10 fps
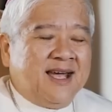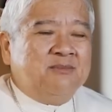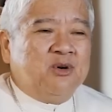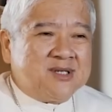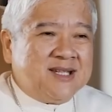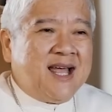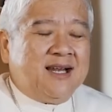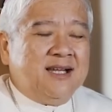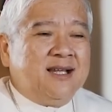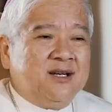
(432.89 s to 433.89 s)
And most
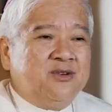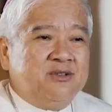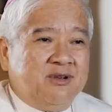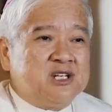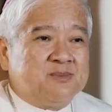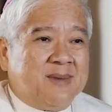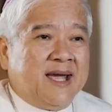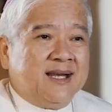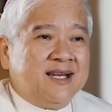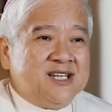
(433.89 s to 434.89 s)
likely the Lord will
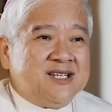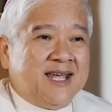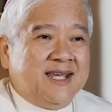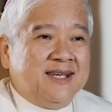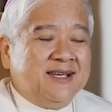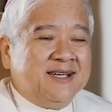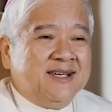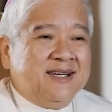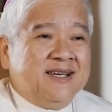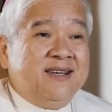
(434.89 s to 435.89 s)
smile and say,
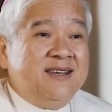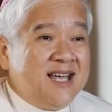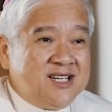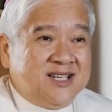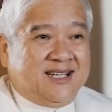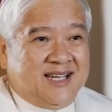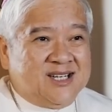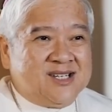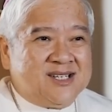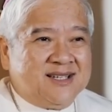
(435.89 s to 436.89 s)
yes, it
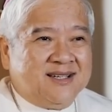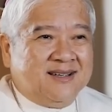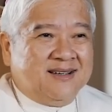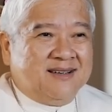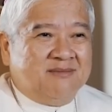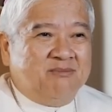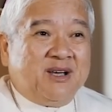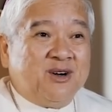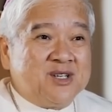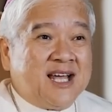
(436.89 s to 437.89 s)
is,
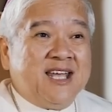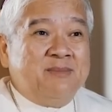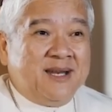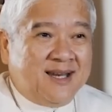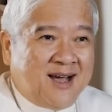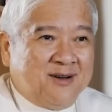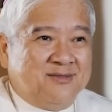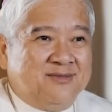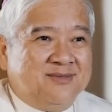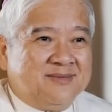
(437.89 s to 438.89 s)
because I am in love.
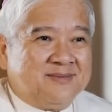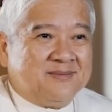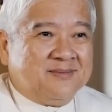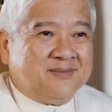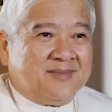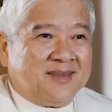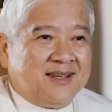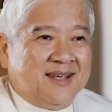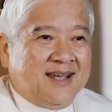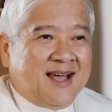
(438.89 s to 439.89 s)

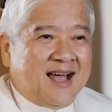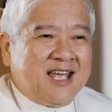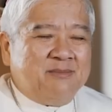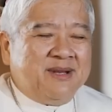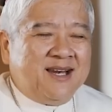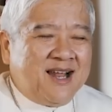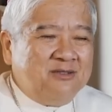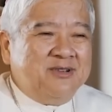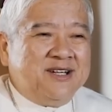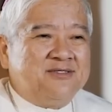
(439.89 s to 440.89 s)
I am in
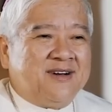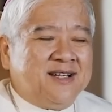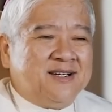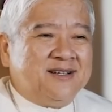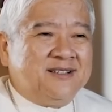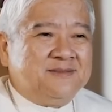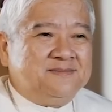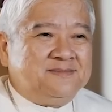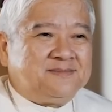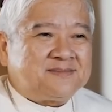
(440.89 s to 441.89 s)
love with the Father
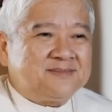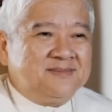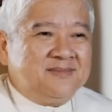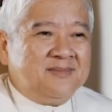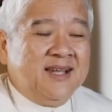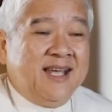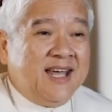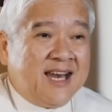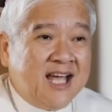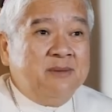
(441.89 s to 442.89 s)

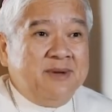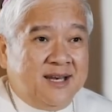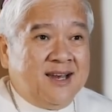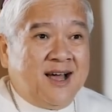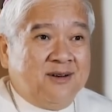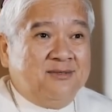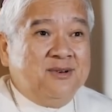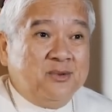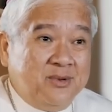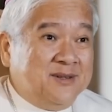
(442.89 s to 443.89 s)
and I am in love
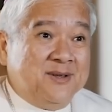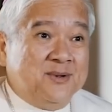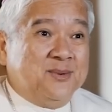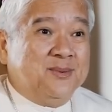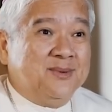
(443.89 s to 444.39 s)
with you.